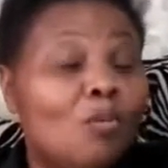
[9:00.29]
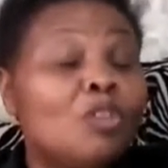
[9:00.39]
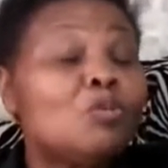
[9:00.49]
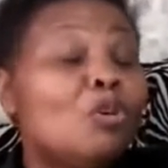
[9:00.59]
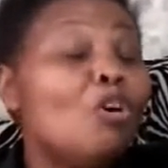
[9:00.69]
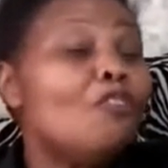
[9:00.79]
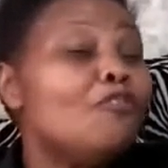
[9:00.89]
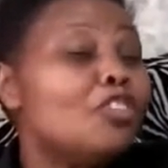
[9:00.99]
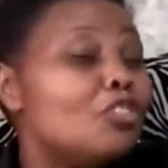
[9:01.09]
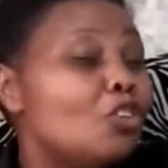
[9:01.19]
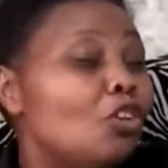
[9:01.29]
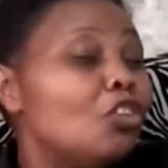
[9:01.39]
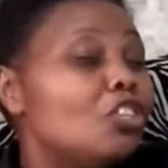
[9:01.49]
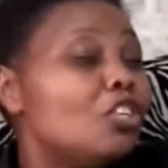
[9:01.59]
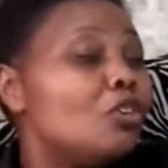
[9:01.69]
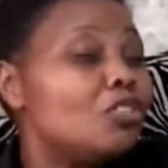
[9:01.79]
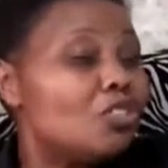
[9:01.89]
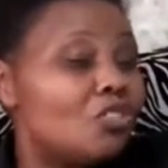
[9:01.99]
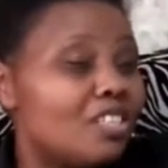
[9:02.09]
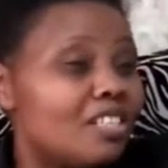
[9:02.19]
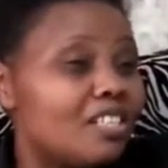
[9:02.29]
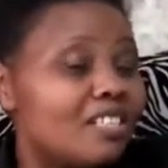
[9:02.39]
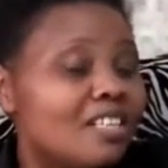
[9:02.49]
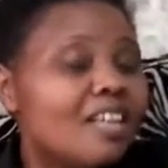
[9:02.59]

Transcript: what we call physiological stressors.